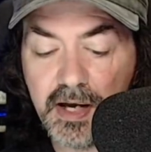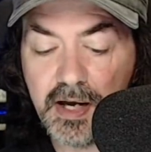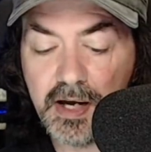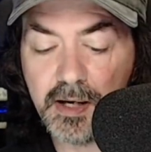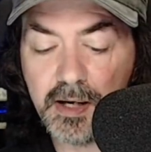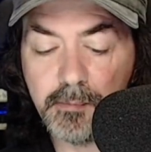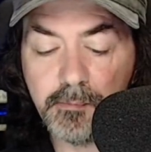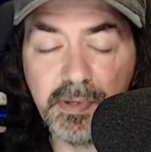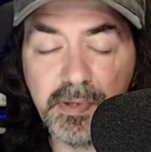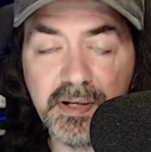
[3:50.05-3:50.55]

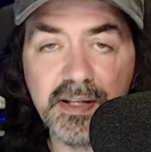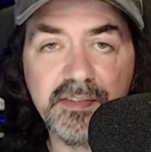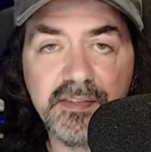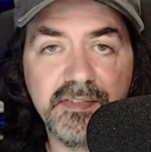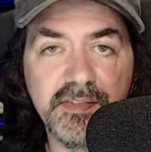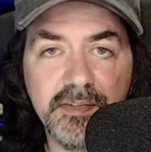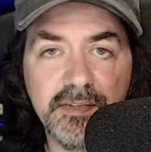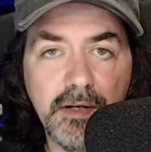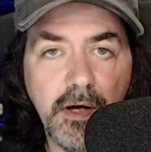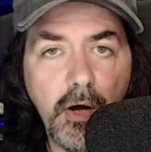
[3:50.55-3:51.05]
But
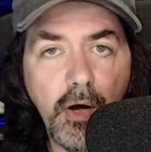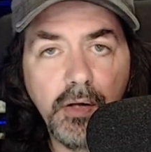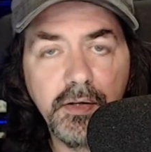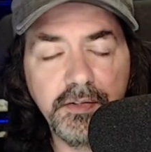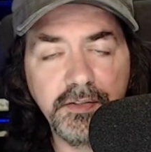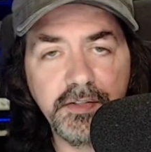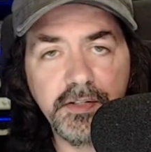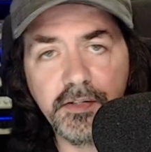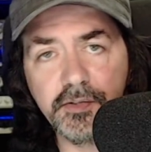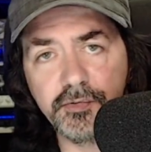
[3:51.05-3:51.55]
it's
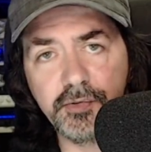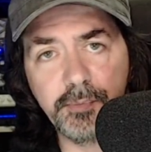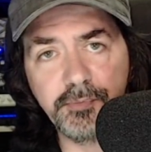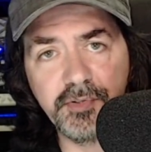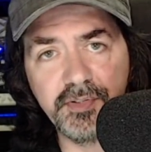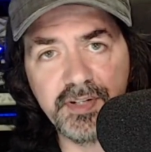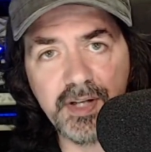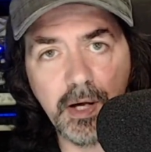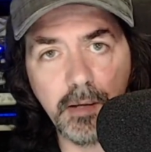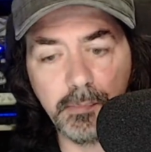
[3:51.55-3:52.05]
all in the
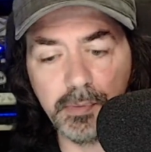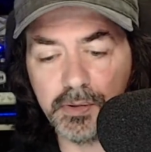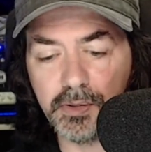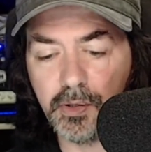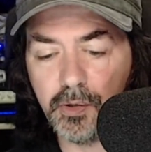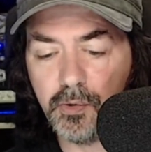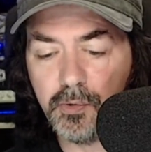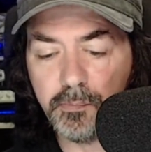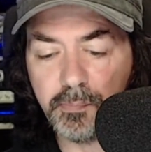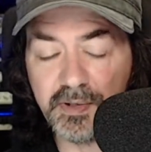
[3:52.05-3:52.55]
description down
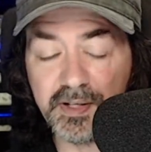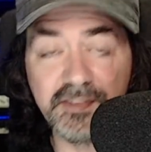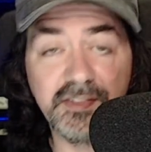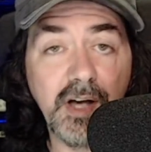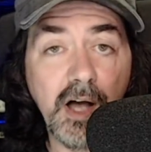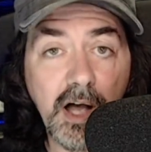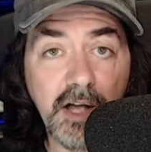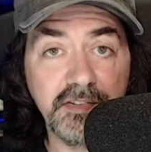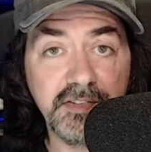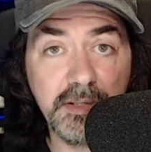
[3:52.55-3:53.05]
below, but
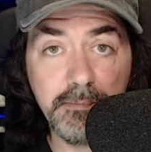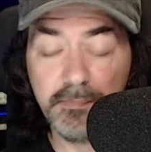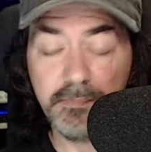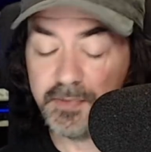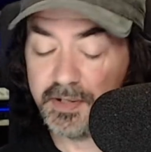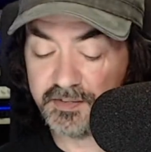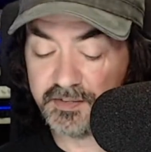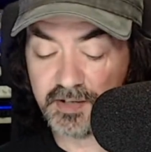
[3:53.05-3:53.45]
it's awesome.